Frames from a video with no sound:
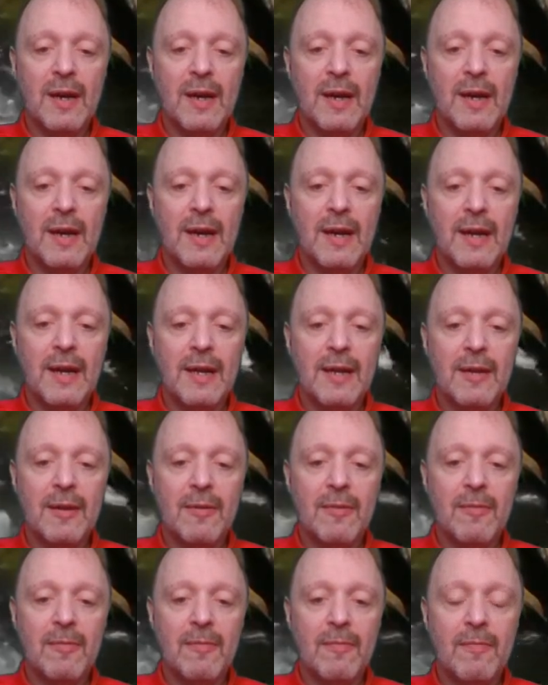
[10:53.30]
I.
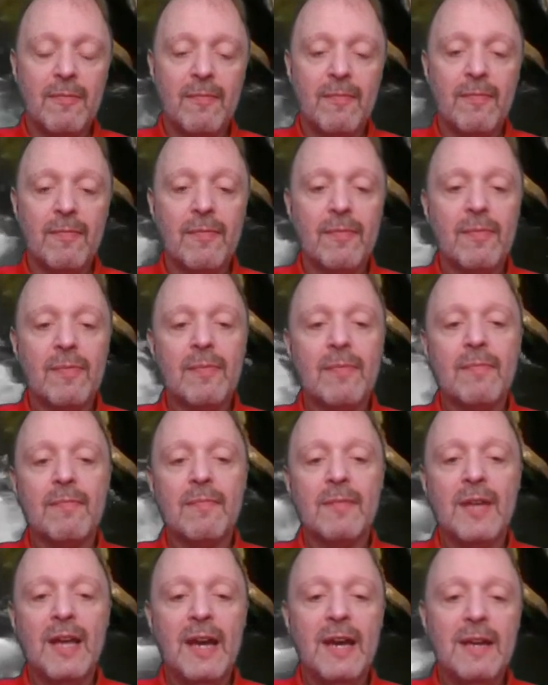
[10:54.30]

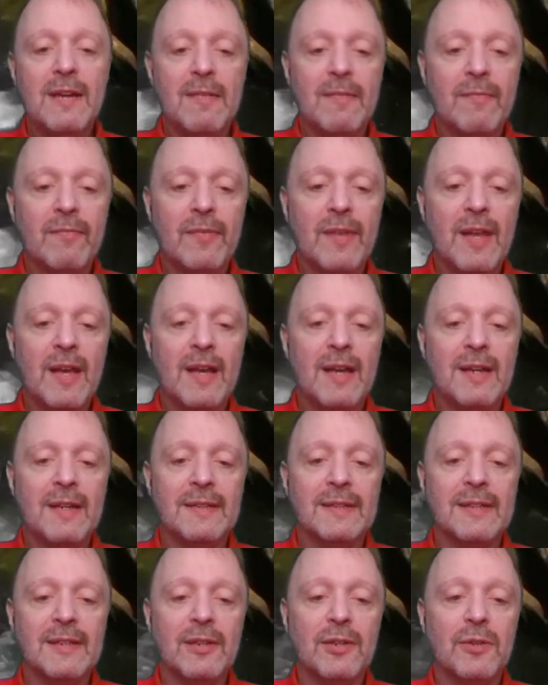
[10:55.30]
Okay,
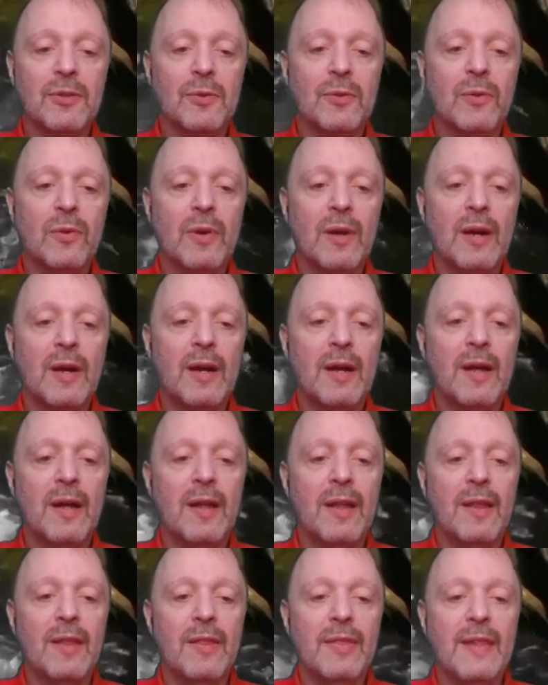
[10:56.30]
so
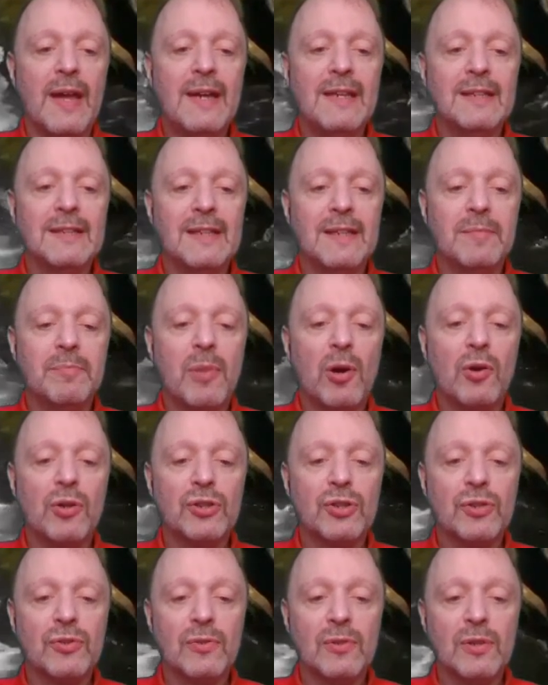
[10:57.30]
that is the
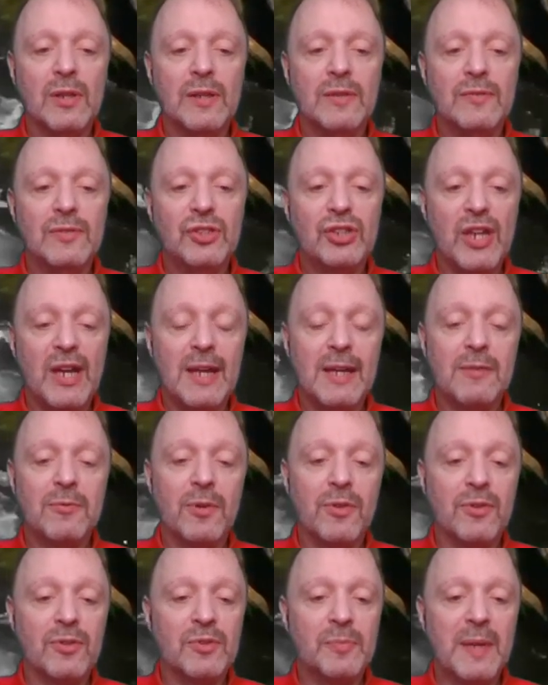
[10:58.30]
partial of j
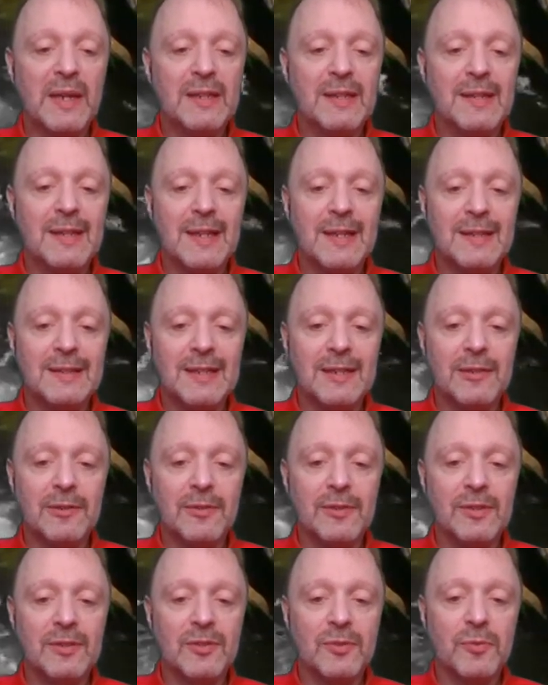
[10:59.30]
with respect to theta 0.
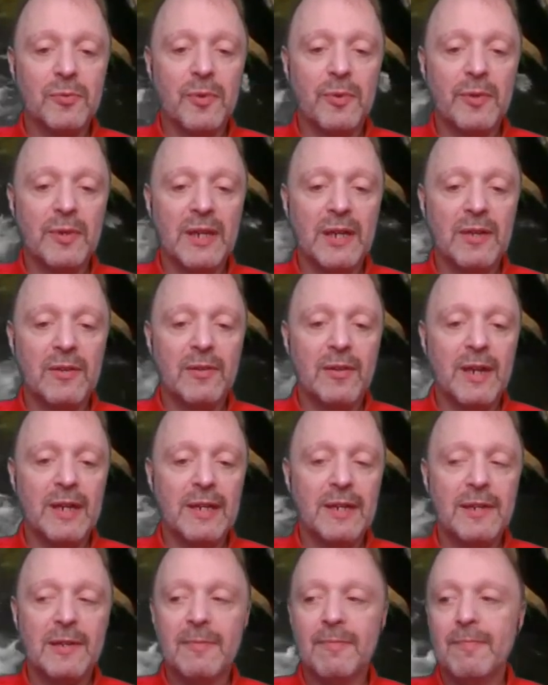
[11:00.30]
This is what we get right here.